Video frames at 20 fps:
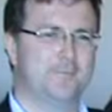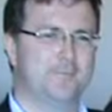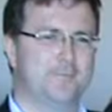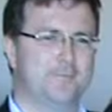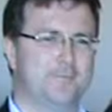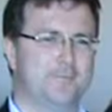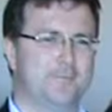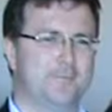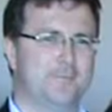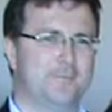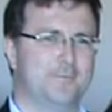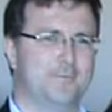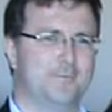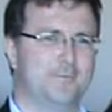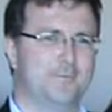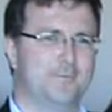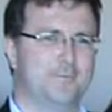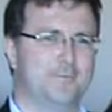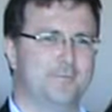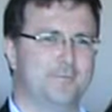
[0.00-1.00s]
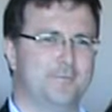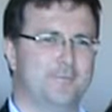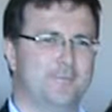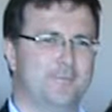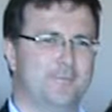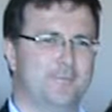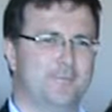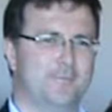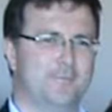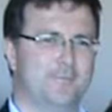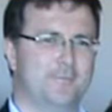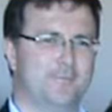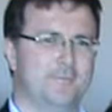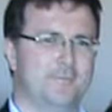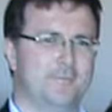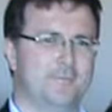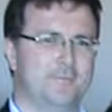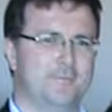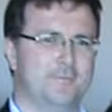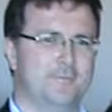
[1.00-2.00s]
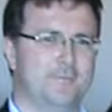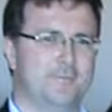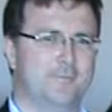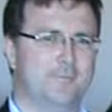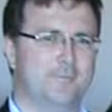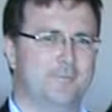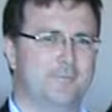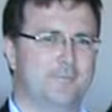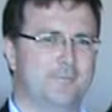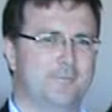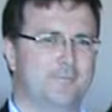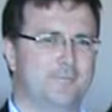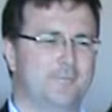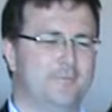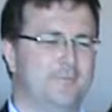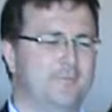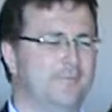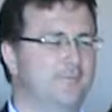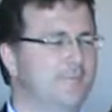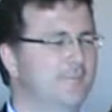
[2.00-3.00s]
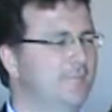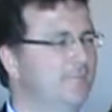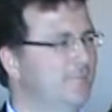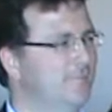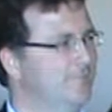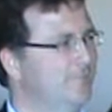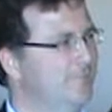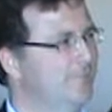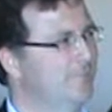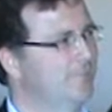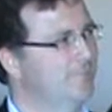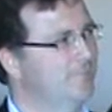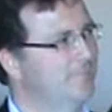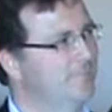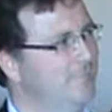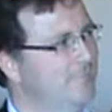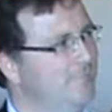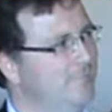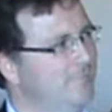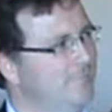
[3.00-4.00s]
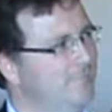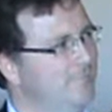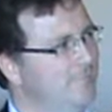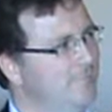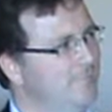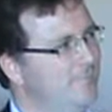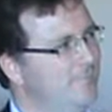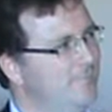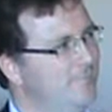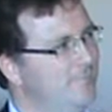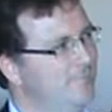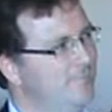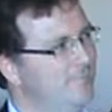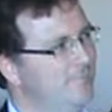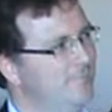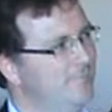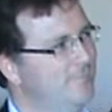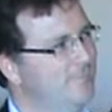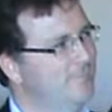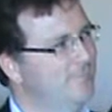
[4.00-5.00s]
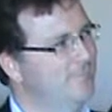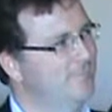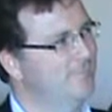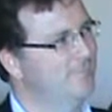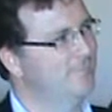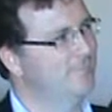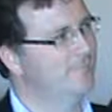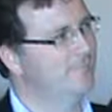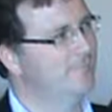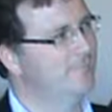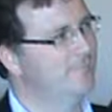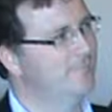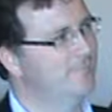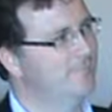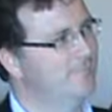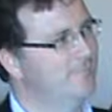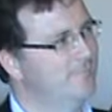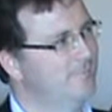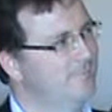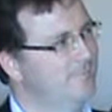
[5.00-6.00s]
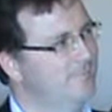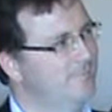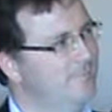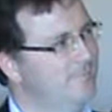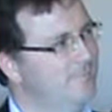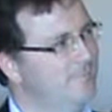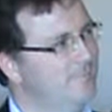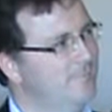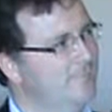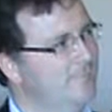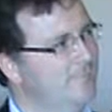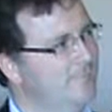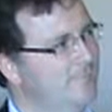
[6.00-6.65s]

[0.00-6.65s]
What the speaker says: [no speech]